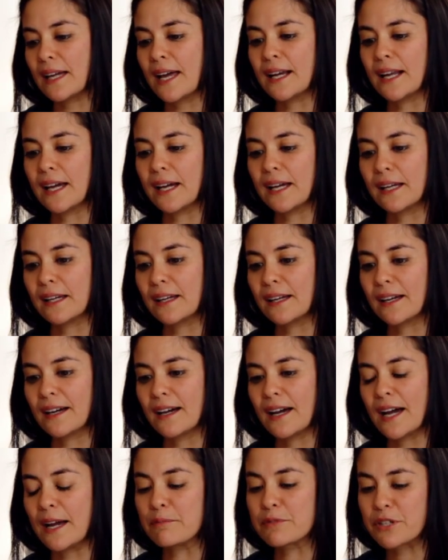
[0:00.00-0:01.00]
And I,
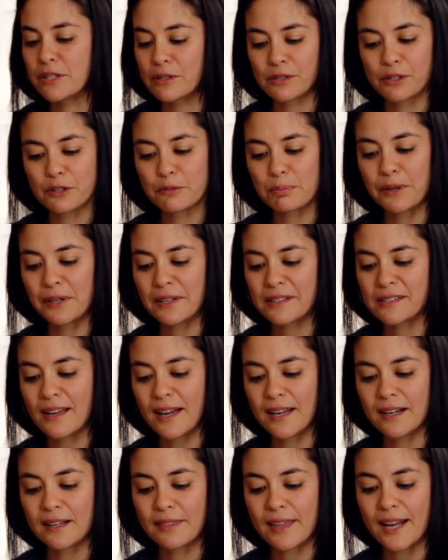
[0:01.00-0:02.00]
I'm just super
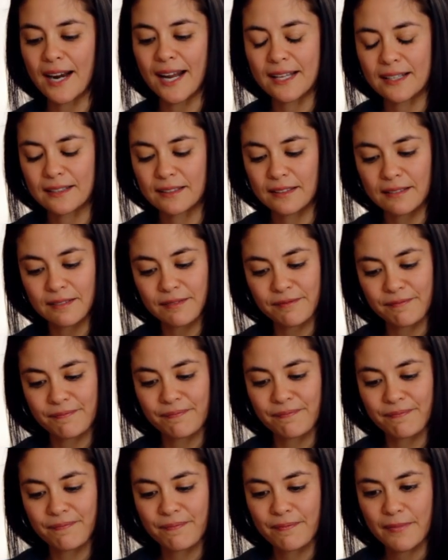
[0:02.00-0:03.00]
excited that I can
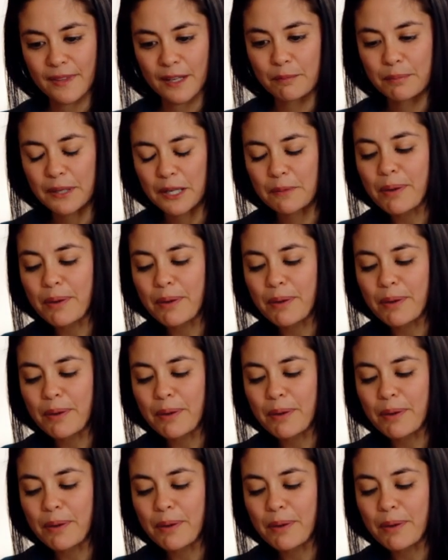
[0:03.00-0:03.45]
be a